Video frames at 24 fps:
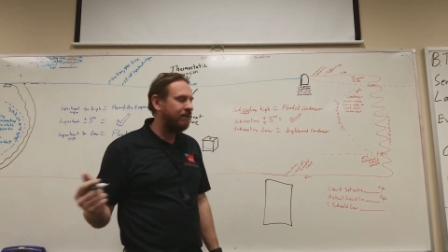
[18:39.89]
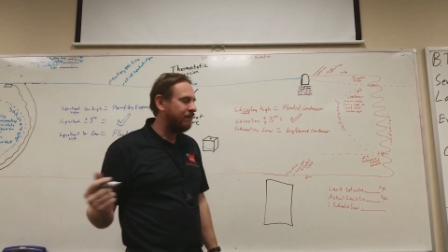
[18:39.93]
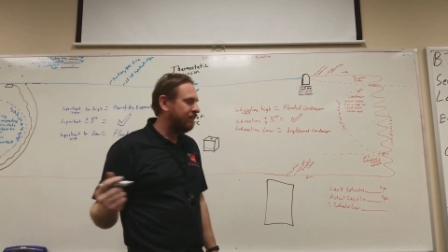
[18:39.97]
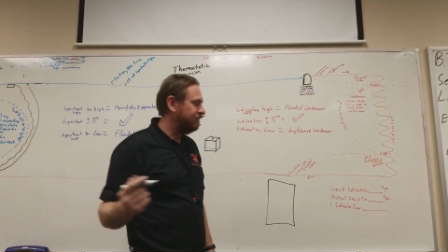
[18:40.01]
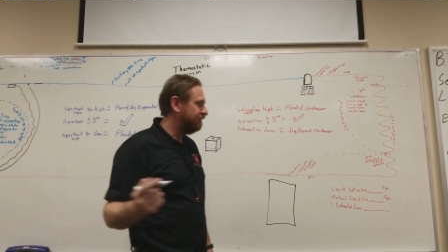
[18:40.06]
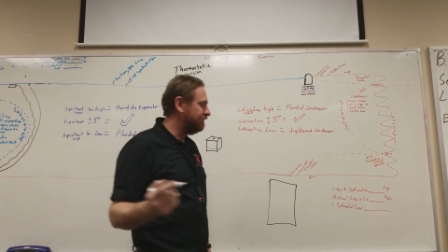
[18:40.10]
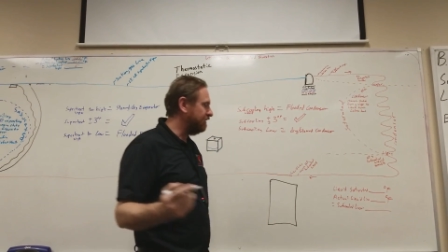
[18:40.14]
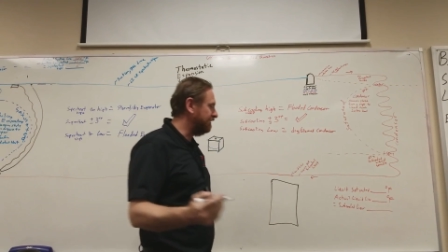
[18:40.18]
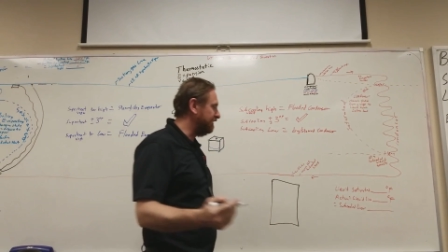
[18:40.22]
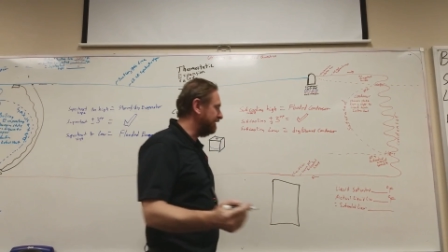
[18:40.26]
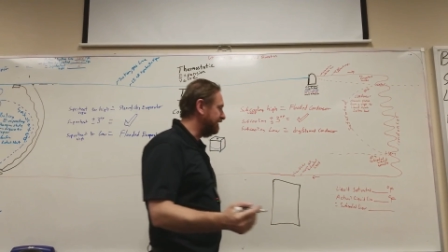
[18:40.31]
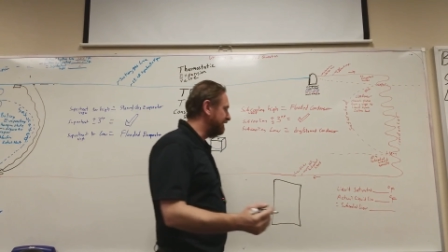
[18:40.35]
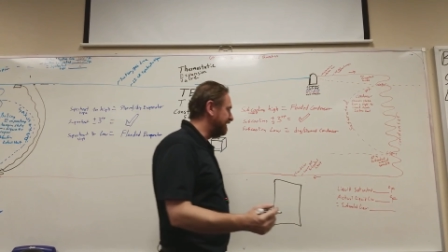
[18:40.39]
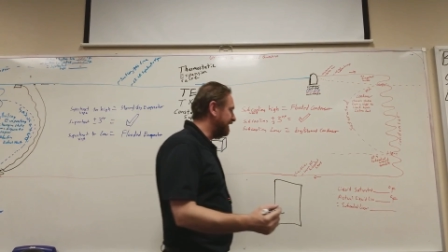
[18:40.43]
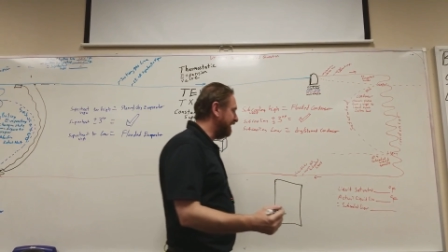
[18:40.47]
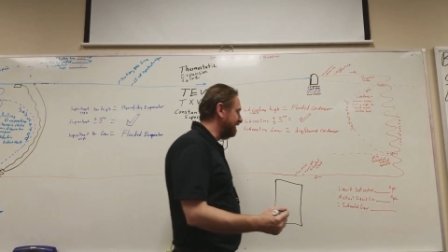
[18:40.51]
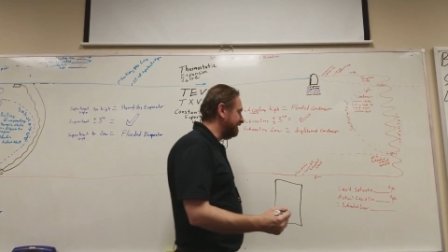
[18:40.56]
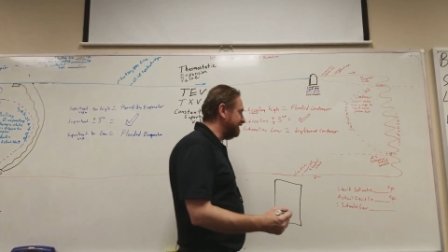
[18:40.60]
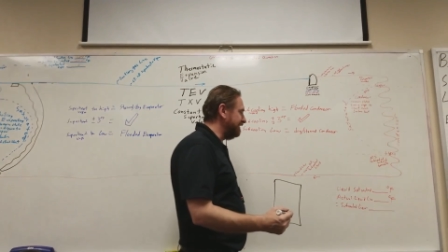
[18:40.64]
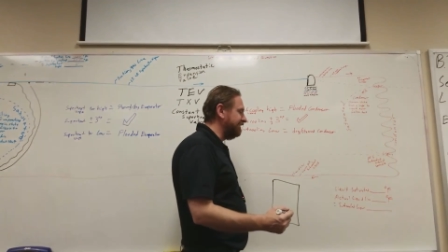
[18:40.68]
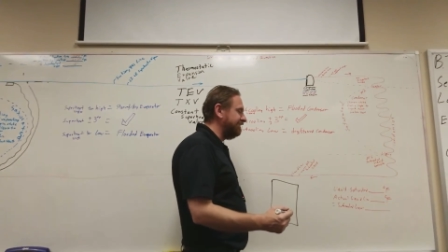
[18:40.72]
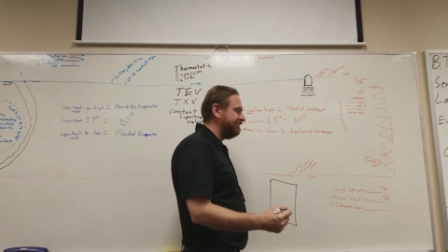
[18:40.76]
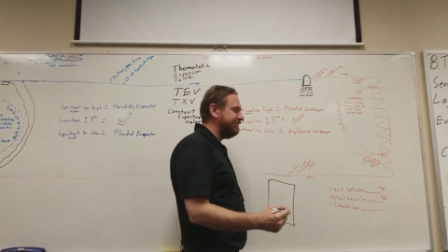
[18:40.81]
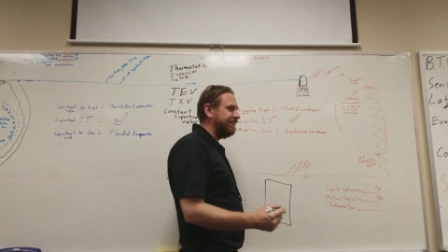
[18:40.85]
So if it
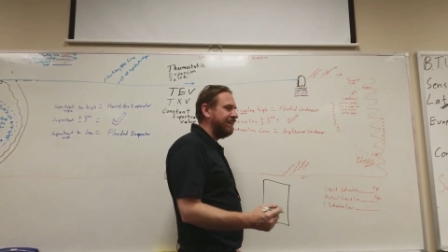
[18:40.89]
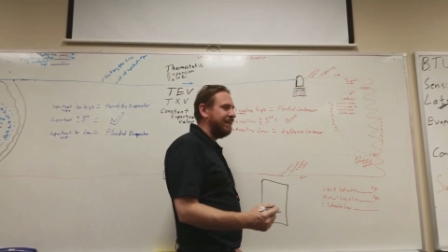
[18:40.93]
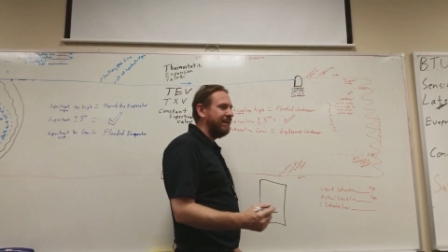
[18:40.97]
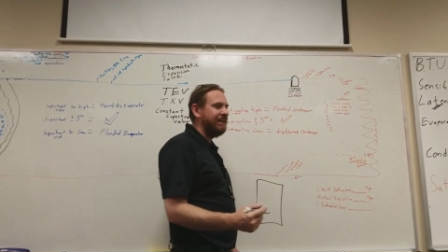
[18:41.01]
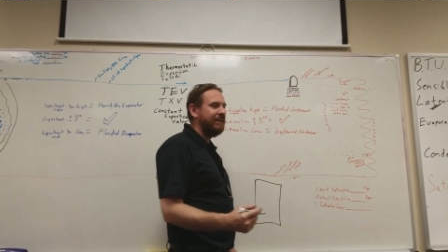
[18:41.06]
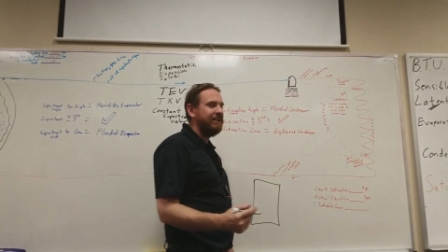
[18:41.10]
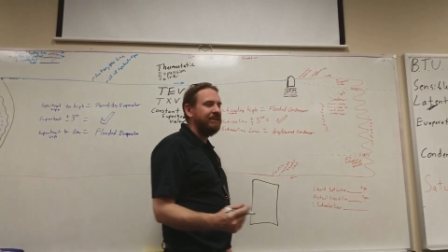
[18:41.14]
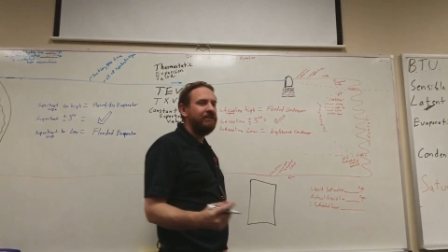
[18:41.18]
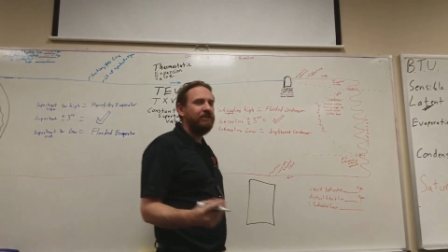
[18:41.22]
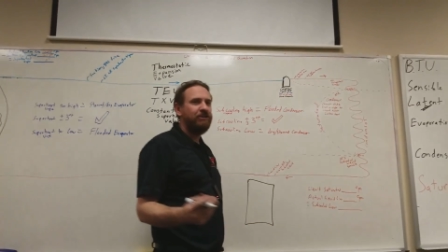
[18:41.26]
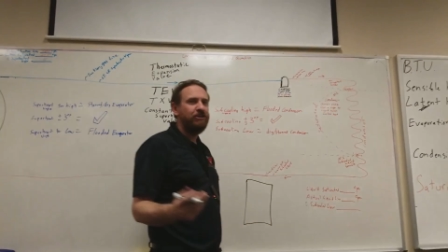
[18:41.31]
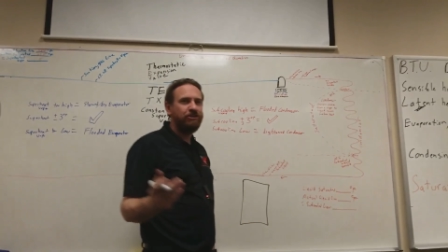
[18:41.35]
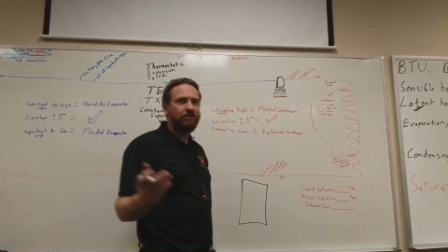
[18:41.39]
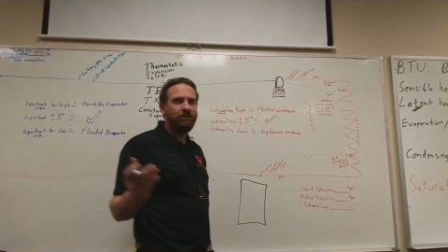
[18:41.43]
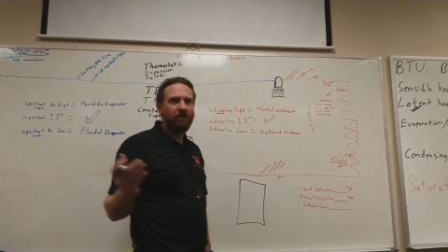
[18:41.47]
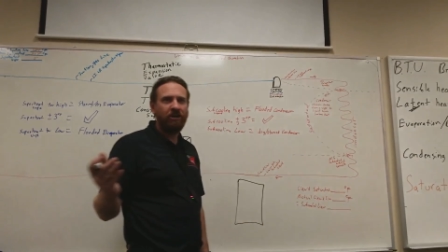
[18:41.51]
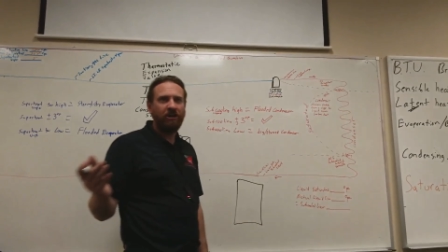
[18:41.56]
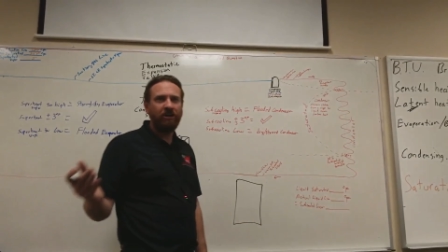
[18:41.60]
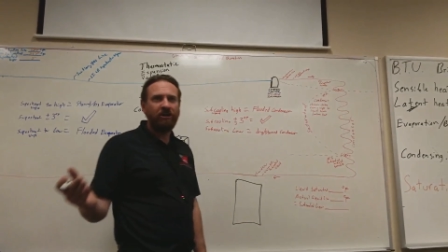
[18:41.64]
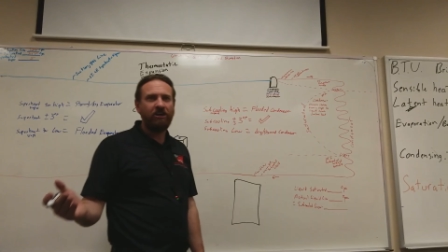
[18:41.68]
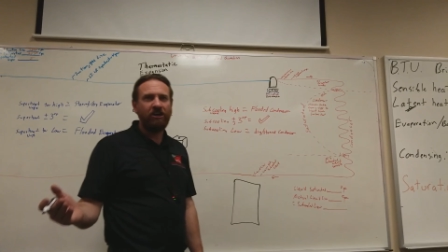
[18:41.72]
doesn't say, you should